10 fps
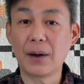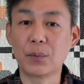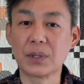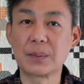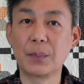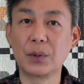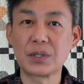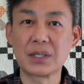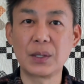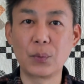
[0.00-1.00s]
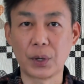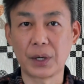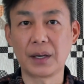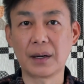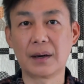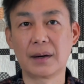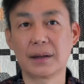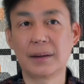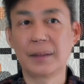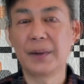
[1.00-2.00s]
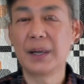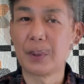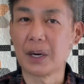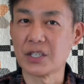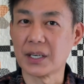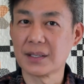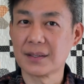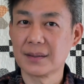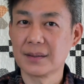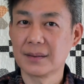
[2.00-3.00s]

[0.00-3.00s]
was mostly working on beading projects.